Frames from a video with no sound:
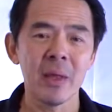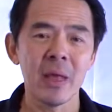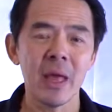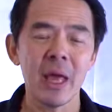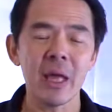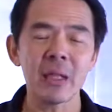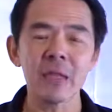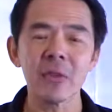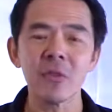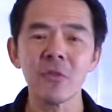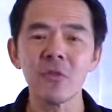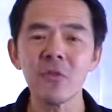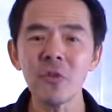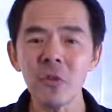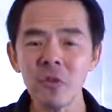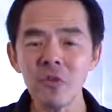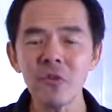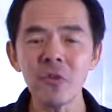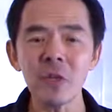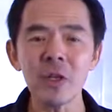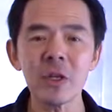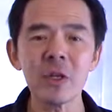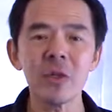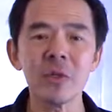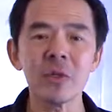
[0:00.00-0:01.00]
And the 5th
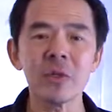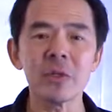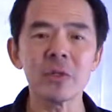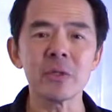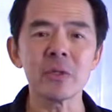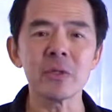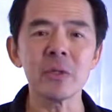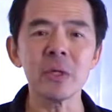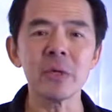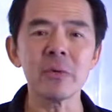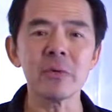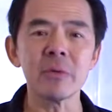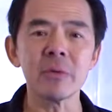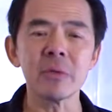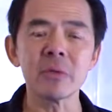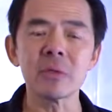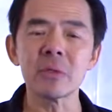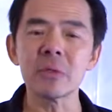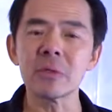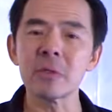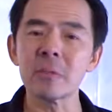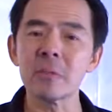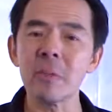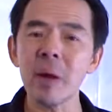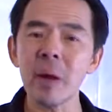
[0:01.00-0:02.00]
video in this series
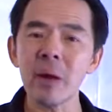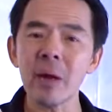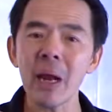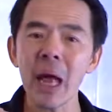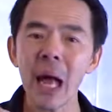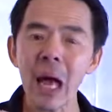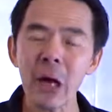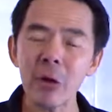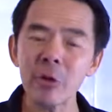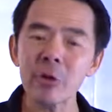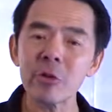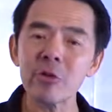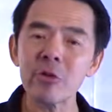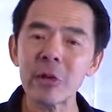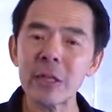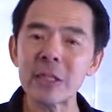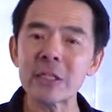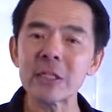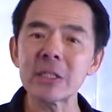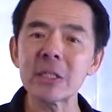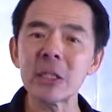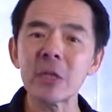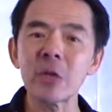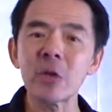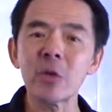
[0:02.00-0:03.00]
is about how to
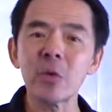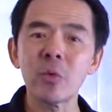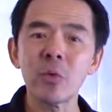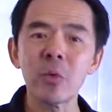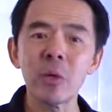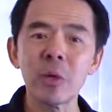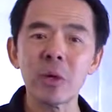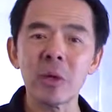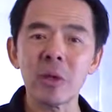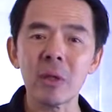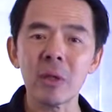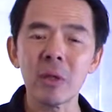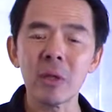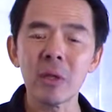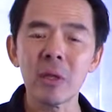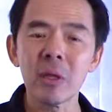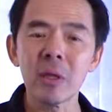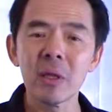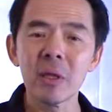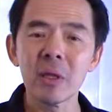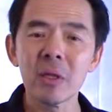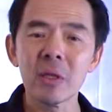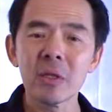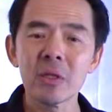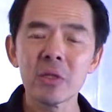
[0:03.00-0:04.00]
transcend your world.
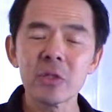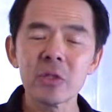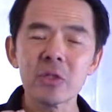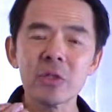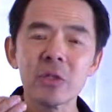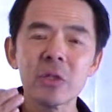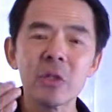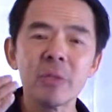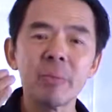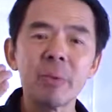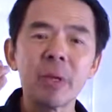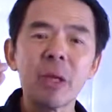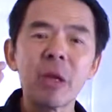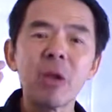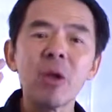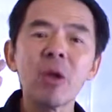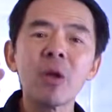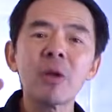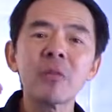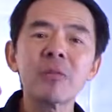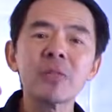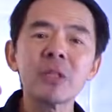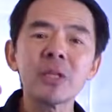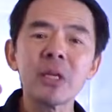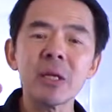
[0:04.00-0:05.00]
So there'll be a lot
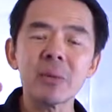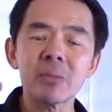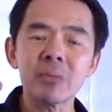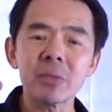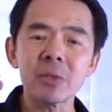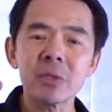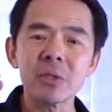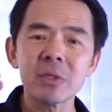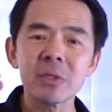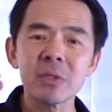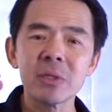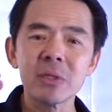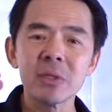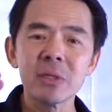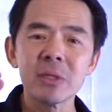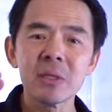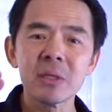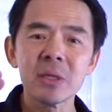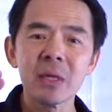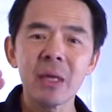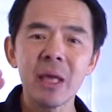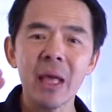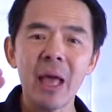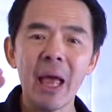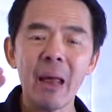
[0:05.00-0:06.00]
of tips
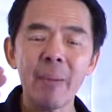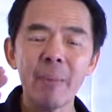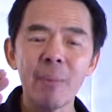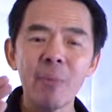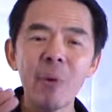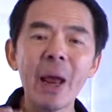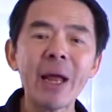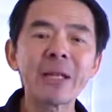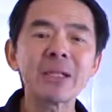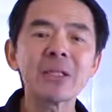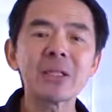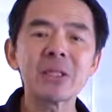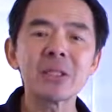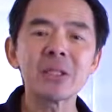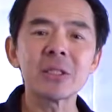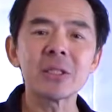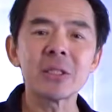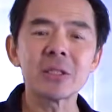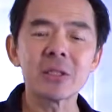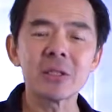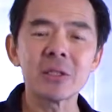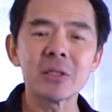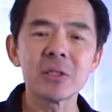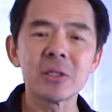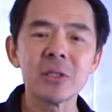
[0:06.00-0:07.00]
and
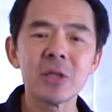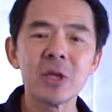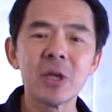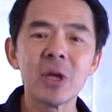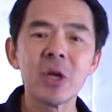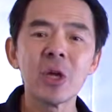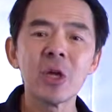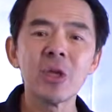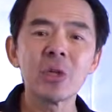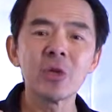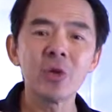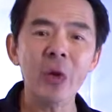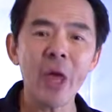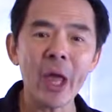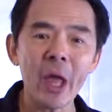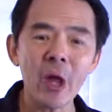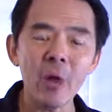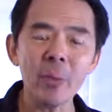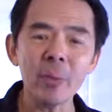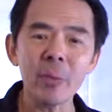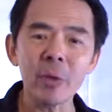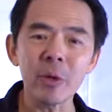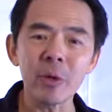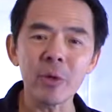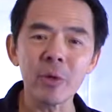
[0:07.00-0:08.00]
practices to
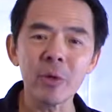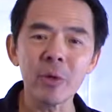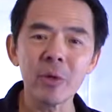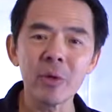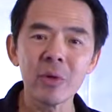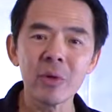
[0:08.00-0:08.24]
help you